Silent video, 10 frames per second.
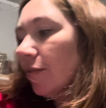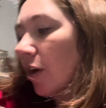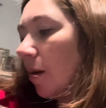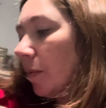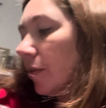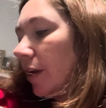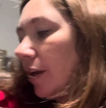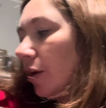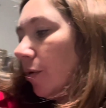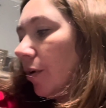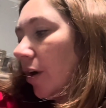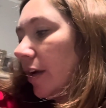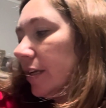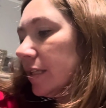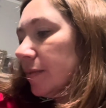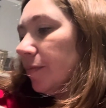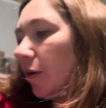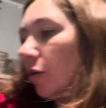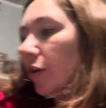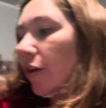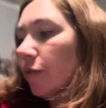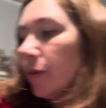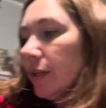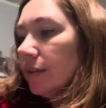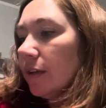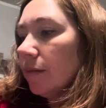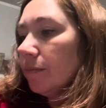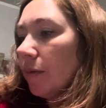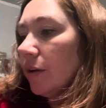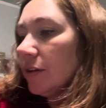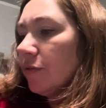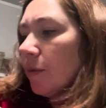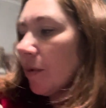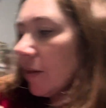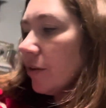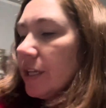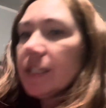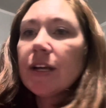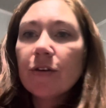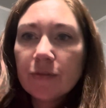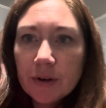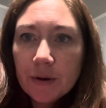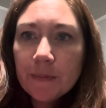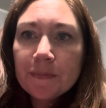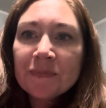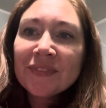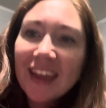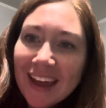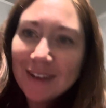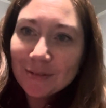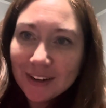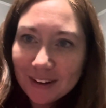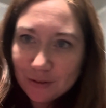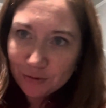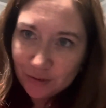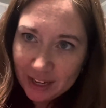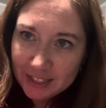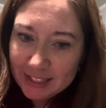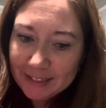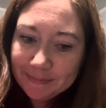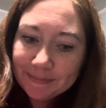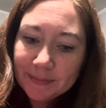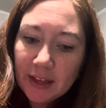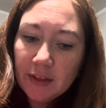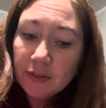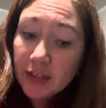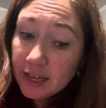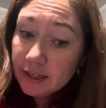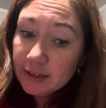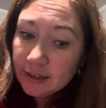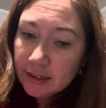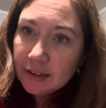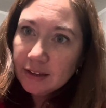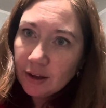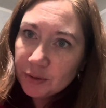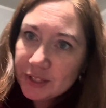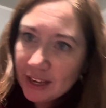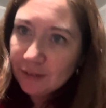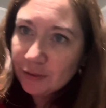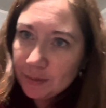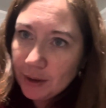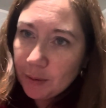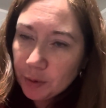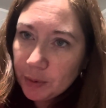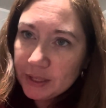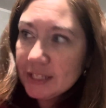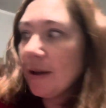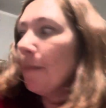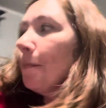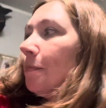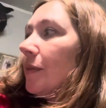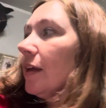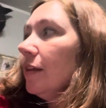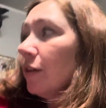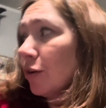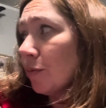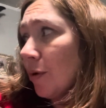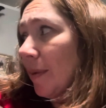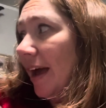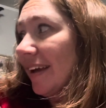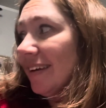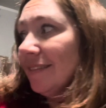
a couple that I know are not his, or another one that a different brother needs to go through, and we're going to go through these. And then I will safely be able to put some in the Goodwill bag.